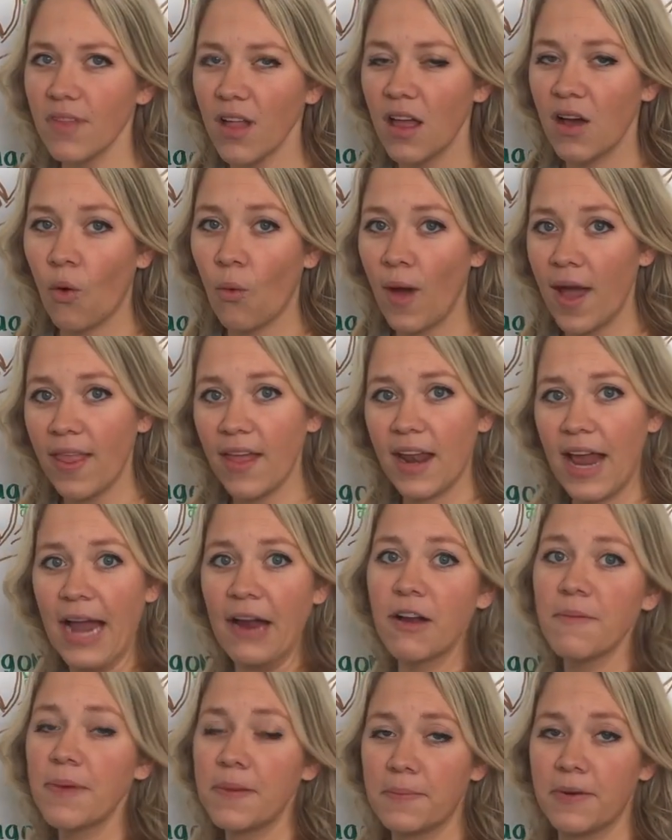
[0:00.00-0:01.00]
A way that
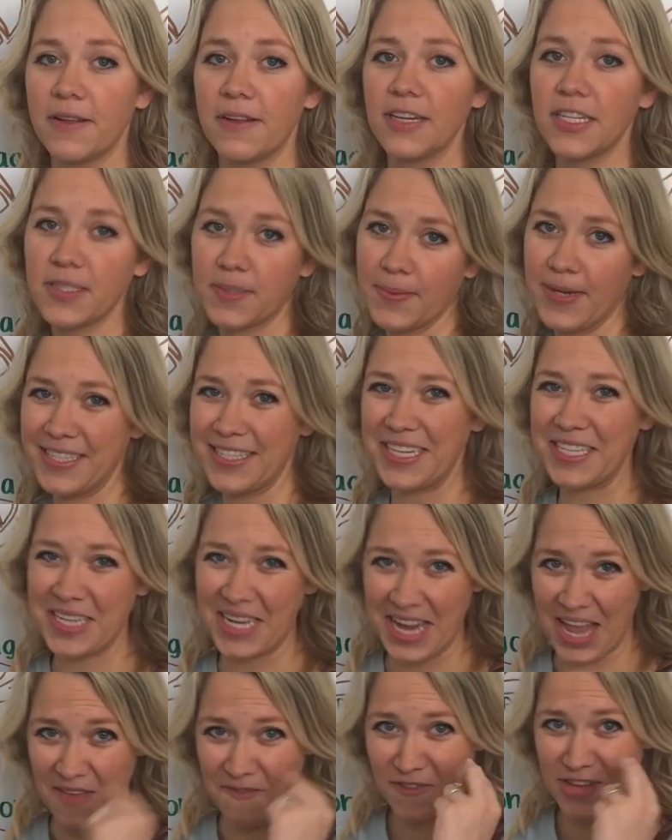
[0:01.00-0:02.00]
I remember this, because I
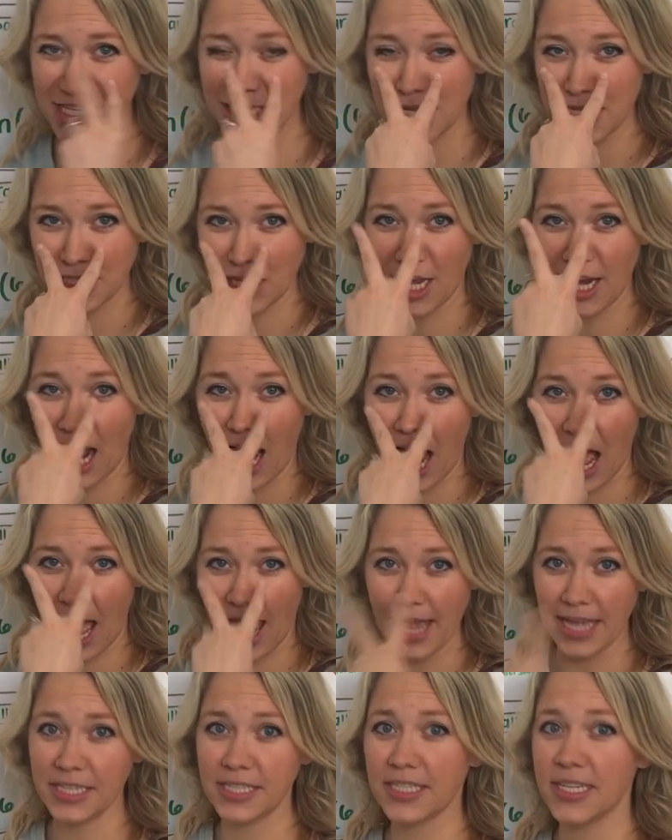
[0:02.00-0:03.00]
said emphasis on
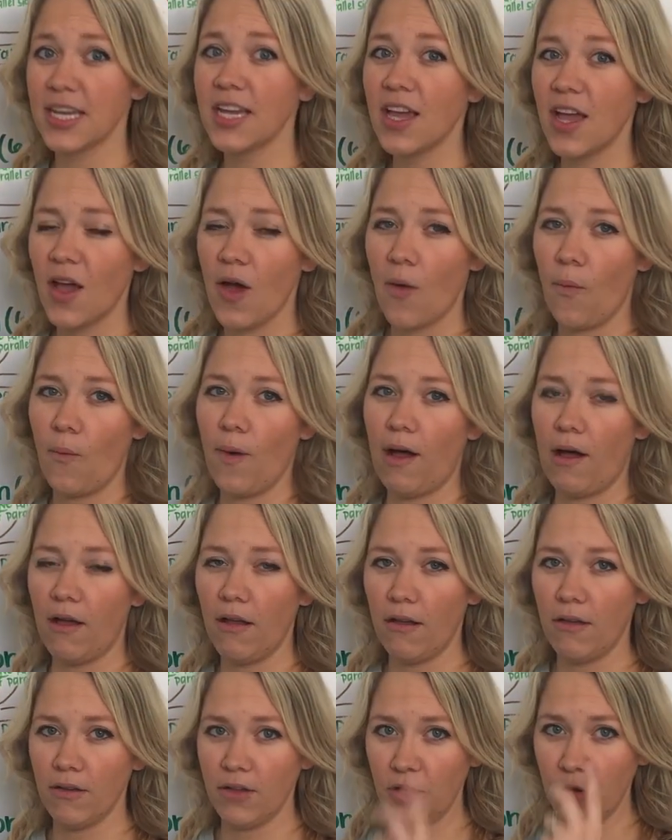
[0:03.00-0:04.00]
eyes,
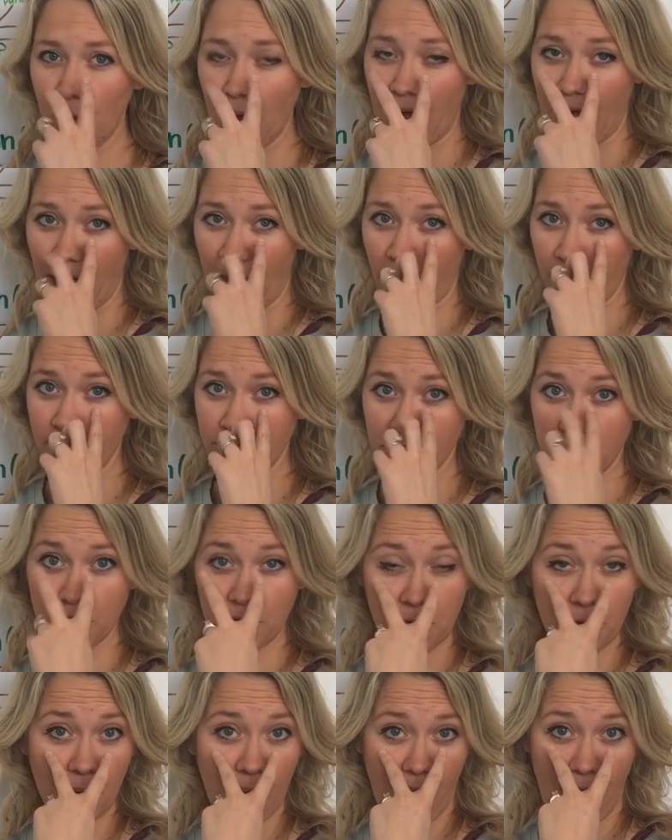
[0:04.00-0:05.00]
well, you have
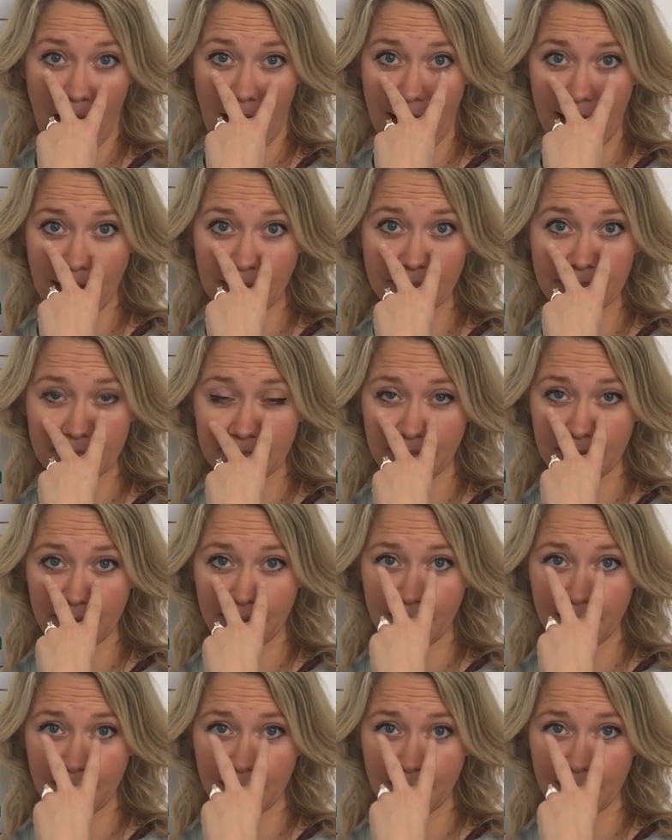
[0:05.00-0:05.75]
2 eyes.